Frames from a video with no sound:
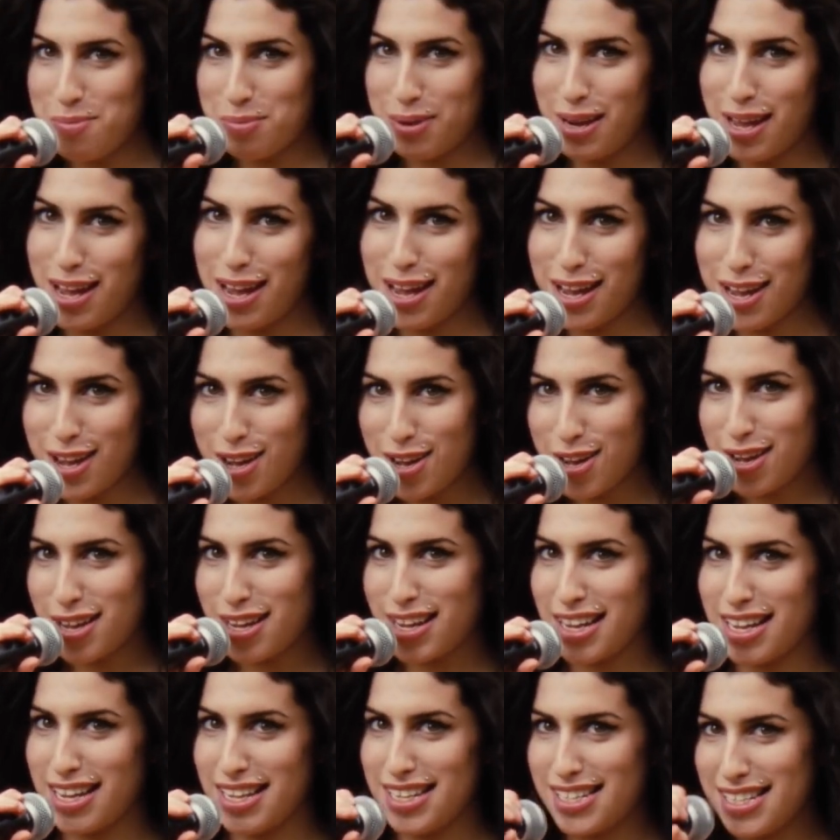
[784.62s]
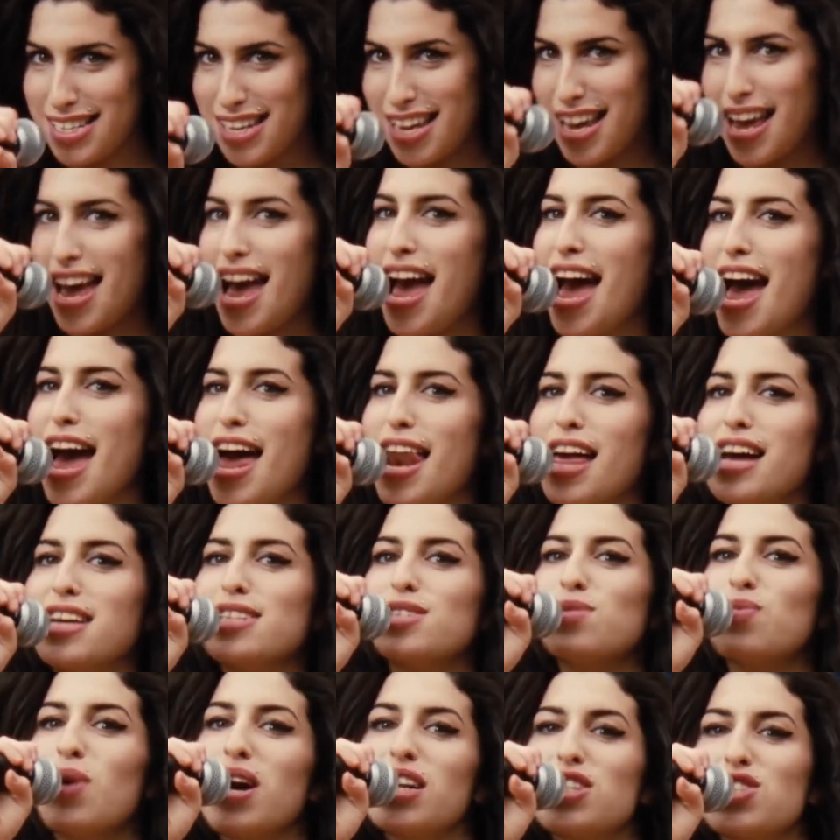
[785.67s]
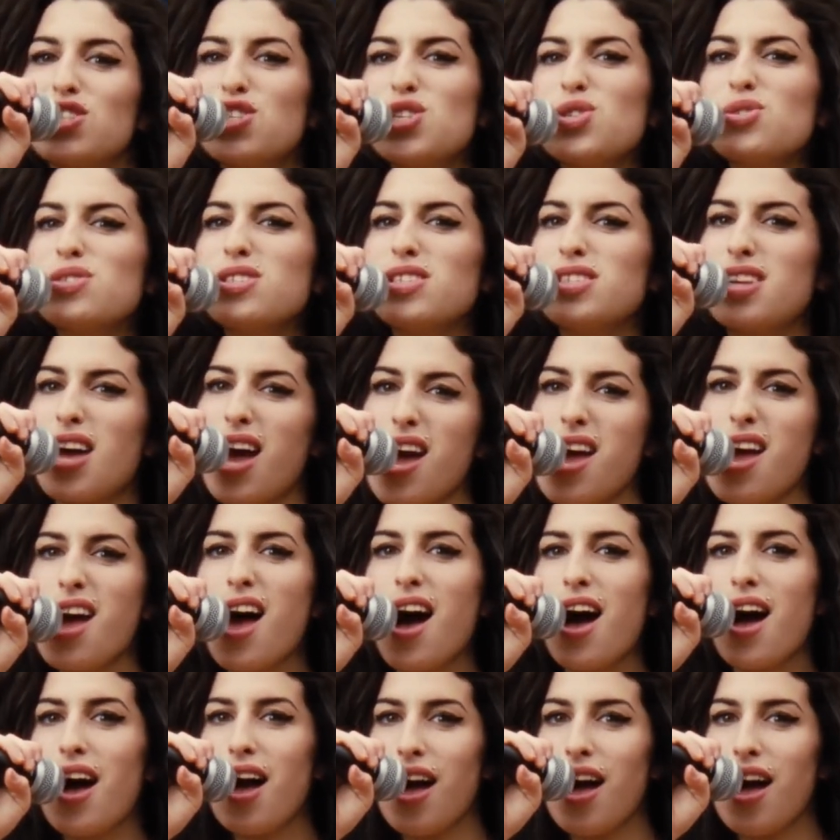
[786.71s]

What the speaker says: sound was unique. Her first album, Frank,